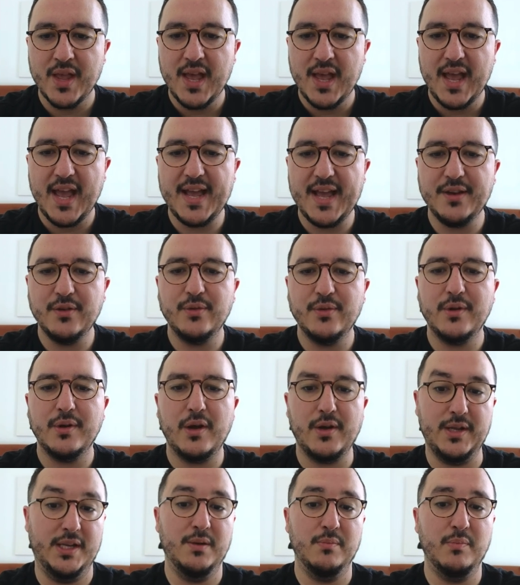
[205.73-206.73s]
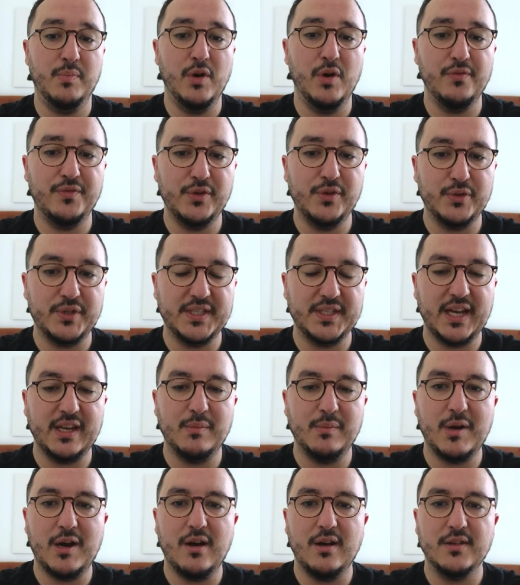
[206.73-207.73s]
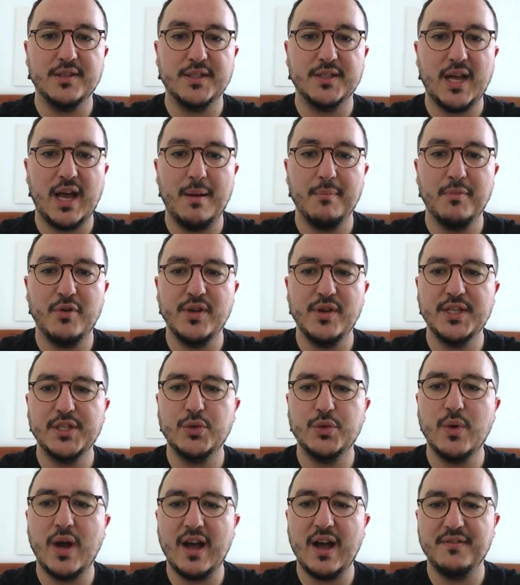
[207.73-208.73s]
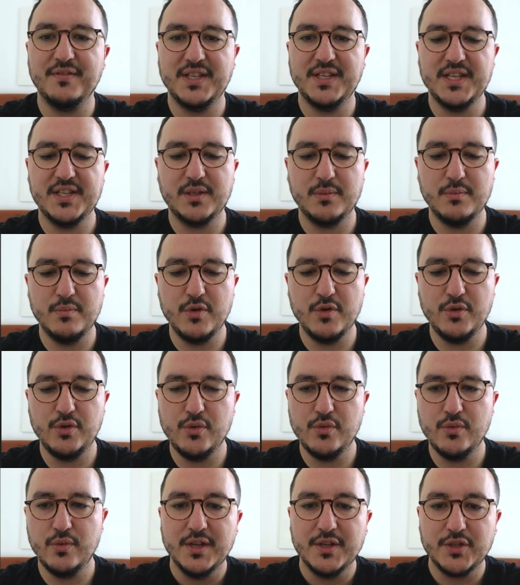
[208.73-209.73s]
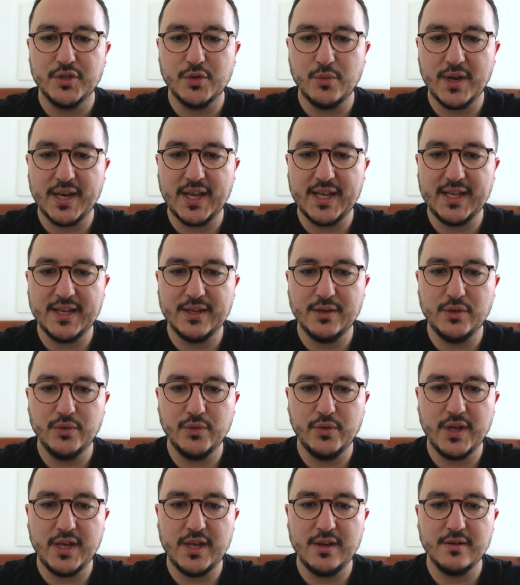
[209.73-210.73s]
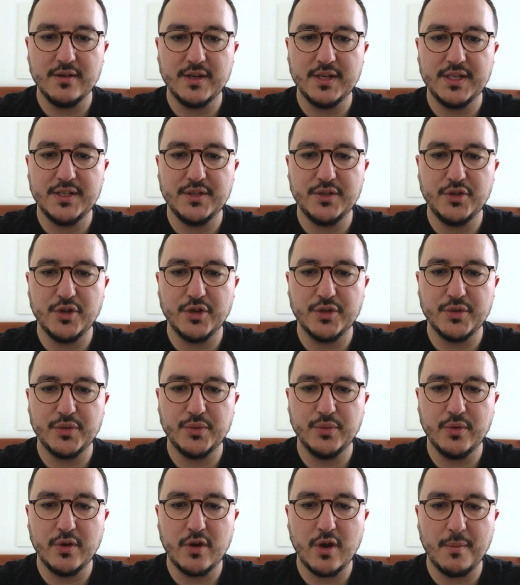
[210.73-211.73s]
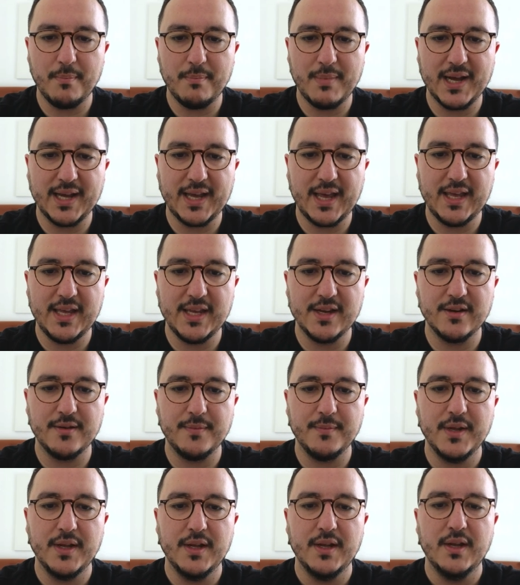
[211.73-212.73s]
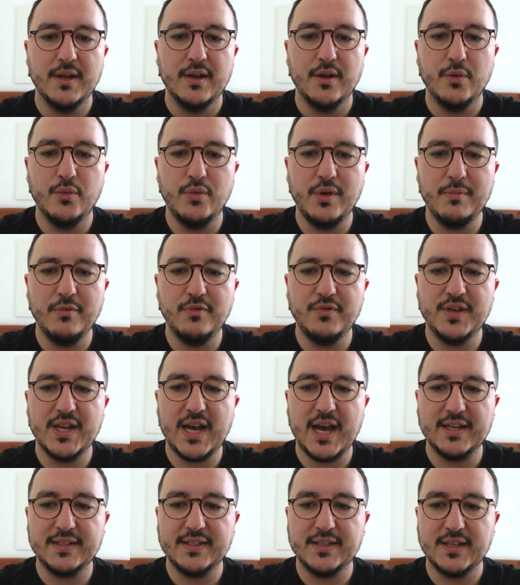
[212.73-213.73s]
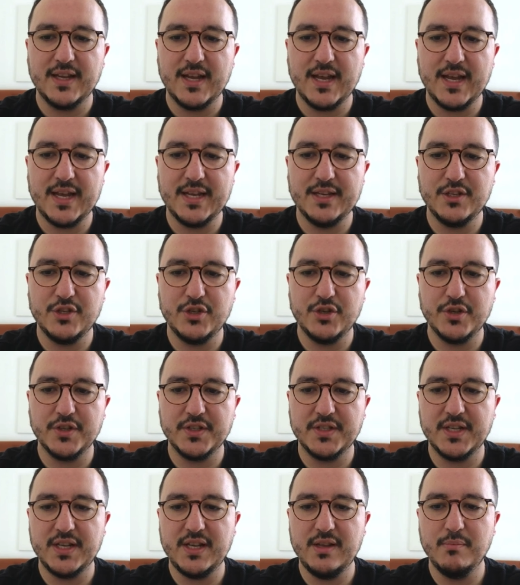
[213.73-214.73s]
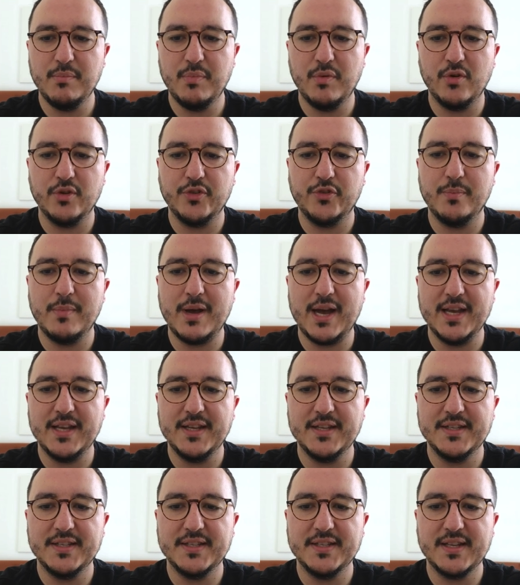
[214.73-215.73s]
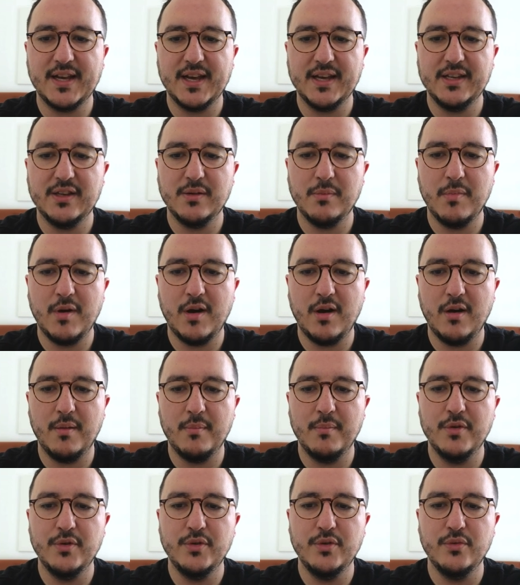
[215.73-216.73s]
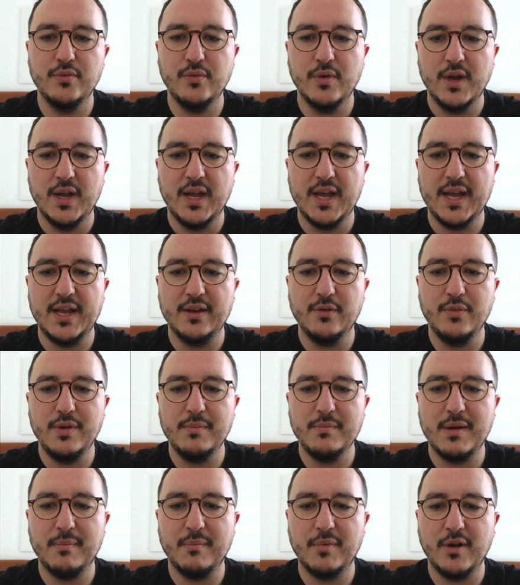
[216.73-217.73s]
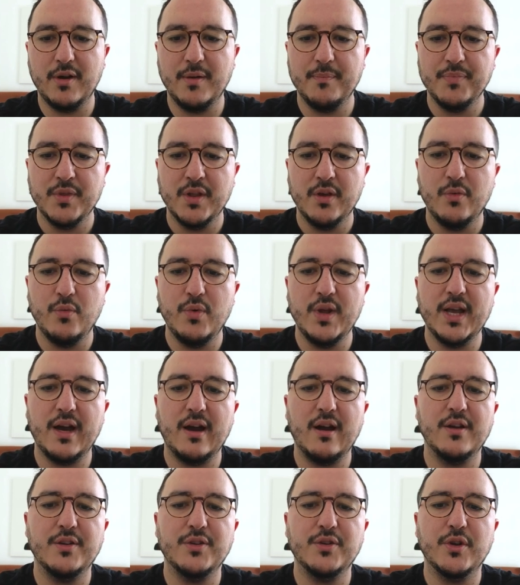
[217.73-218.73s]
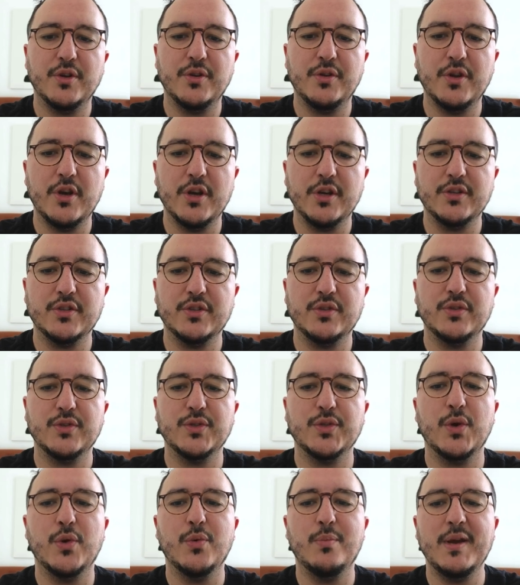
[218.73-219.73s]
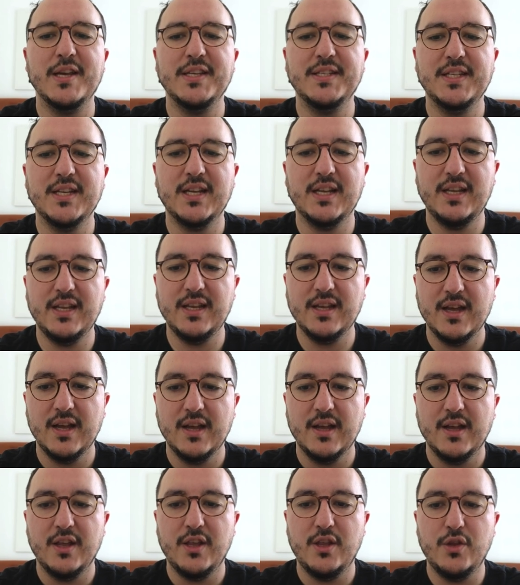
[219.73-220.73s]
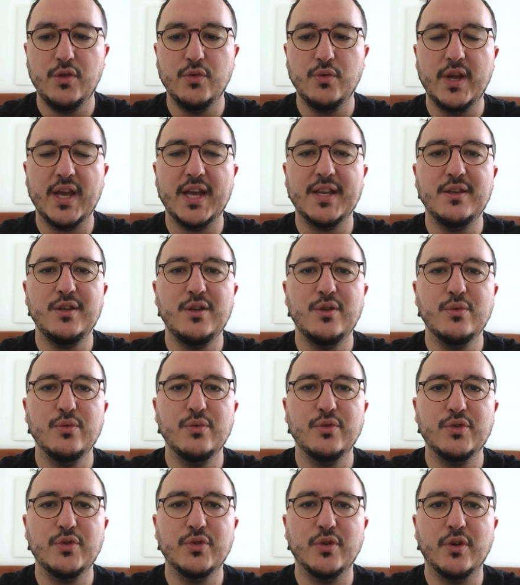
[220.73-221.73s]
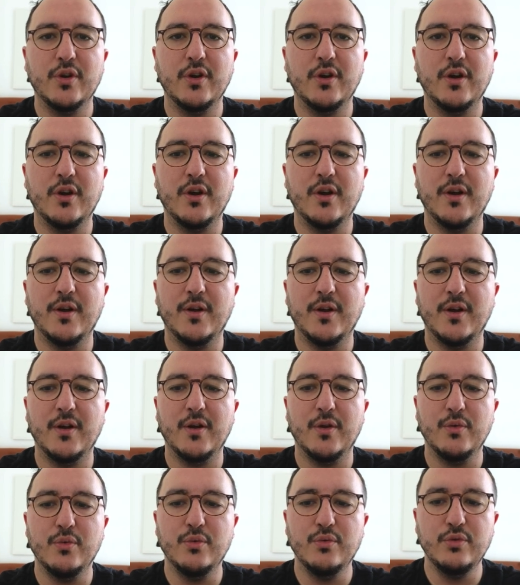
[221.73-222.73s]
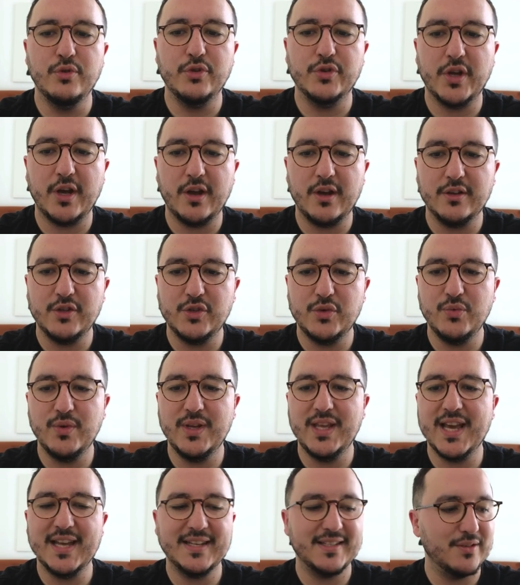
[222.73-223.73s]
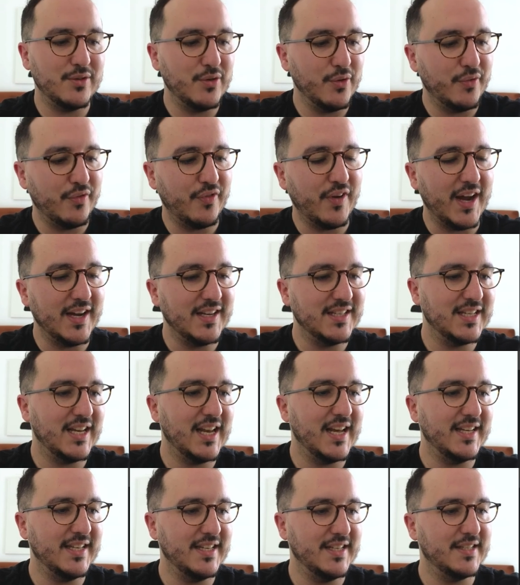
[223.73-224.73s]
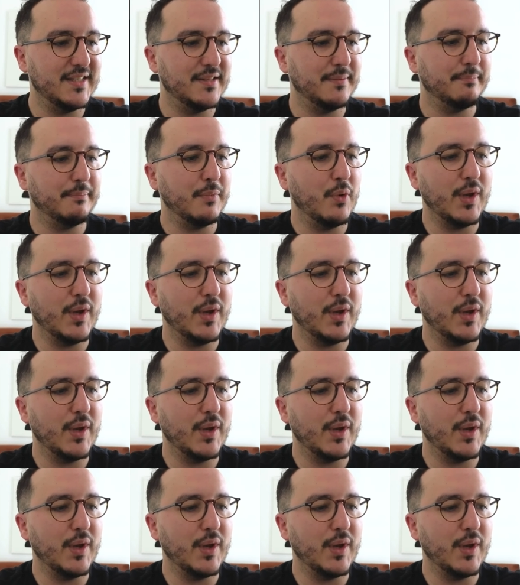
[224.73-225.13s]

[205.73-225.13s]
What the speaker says: And in both those sidebars, I'm going to have this menu. So what I can do here is just to come back here, remove that, and just import my sidebar menu. And remember, we are under Nuxt, so basically, you can use the router to get the files like this.